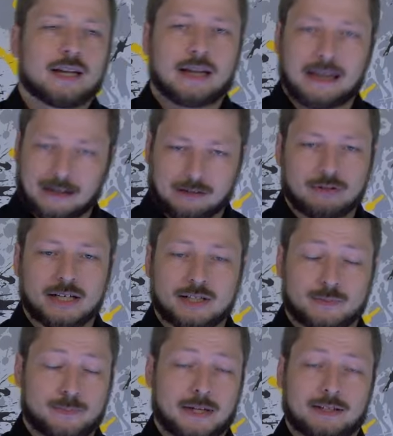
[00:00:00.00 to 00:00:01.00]
in
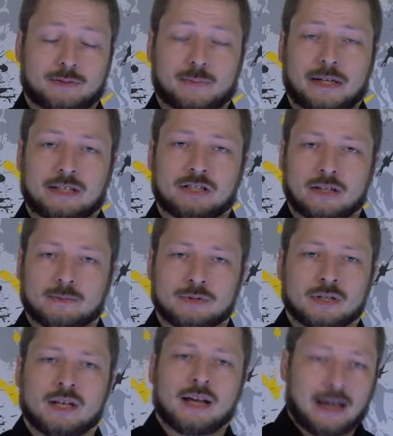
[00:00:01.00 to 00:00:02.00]
great big spaceships
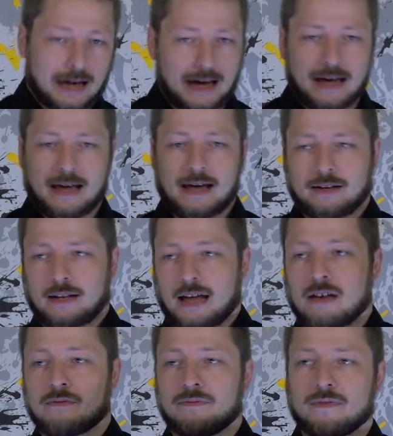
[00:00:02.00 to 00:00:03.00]
and
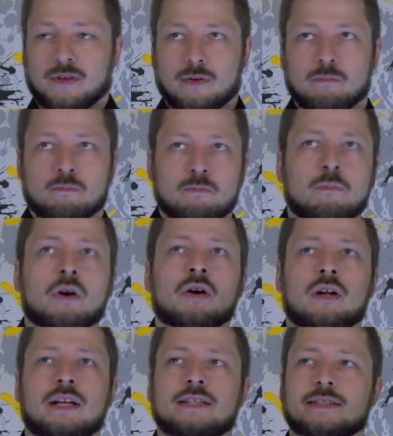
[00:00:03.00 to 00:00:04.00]
have more or
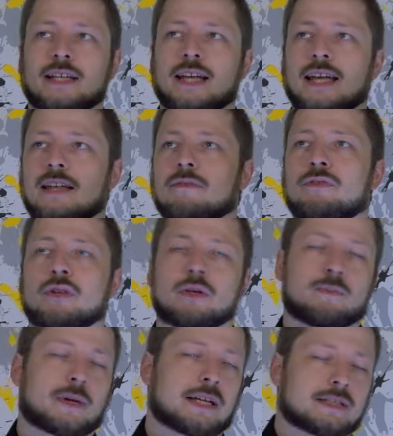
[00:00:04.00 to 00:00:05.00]
less infinite
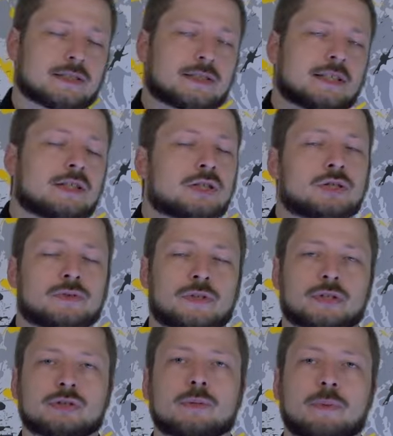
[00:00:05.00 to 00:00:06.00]
places in the
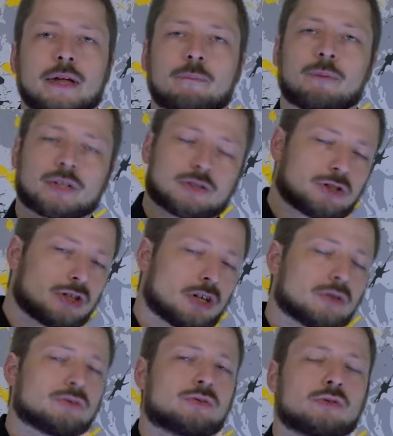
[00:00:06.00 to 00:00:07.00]
universe to be, but
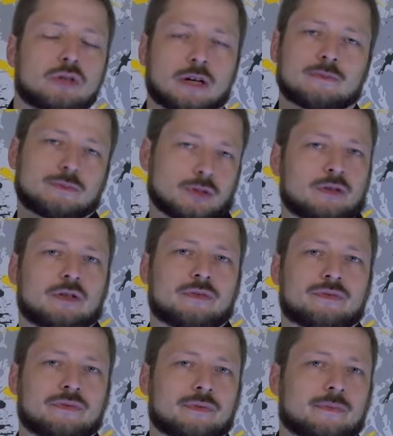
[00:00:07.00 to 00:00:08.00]
chose to come to
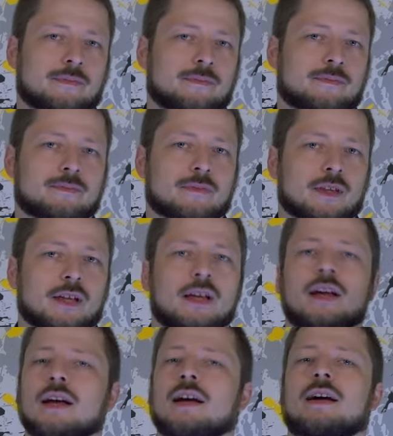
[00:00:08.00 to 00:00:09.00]
Earth.
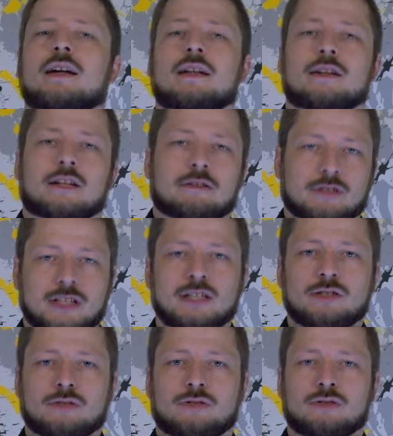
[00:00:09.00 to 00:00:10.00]
Now,
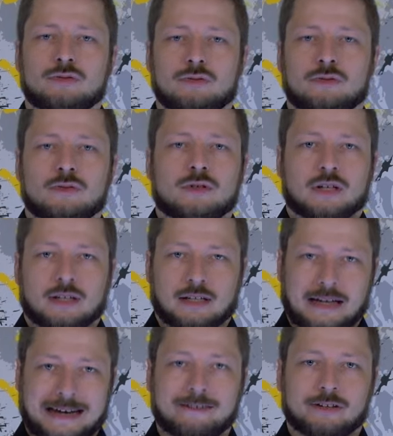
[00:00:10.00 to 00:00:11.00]
these two
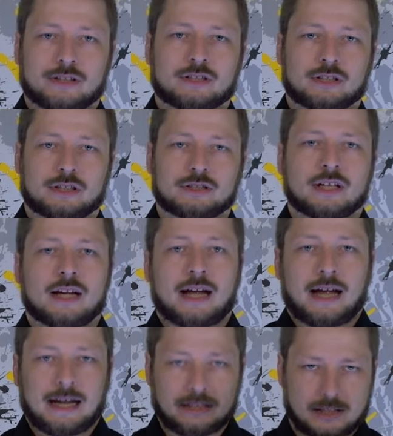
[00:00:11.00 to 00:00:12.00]
characters
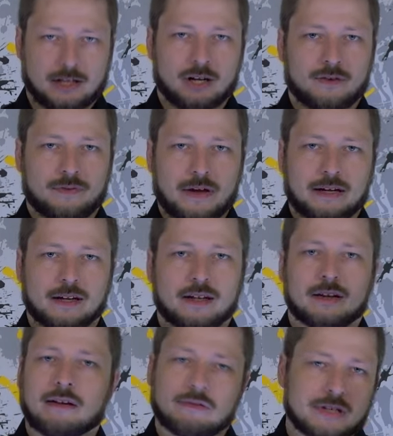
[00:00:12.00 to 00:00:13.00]
has a conflict.
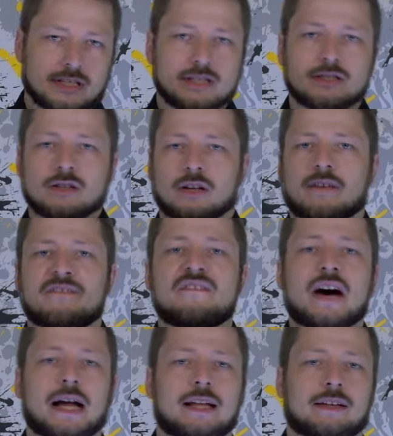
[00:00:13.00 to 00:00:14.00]
Now, this is not a
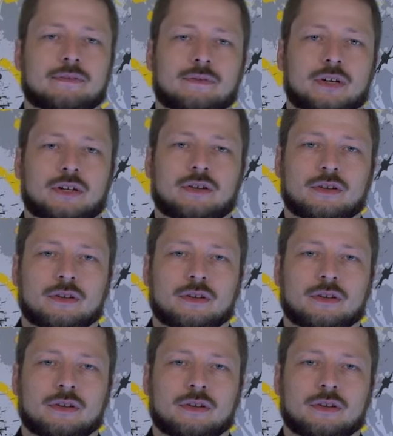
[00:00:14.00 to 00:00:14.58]
violent one.